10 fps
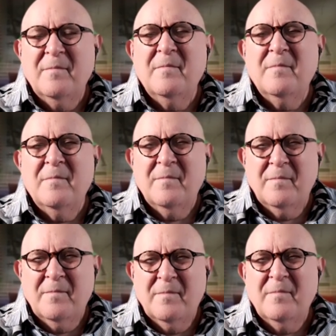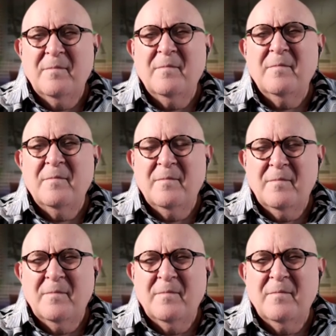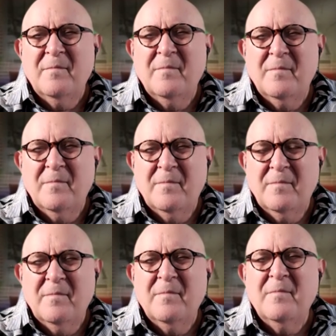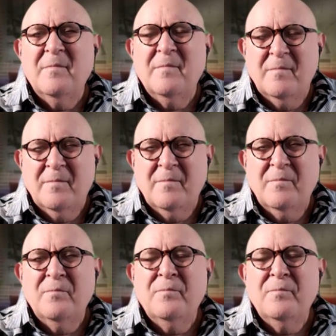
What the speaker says: The person shown says nothing.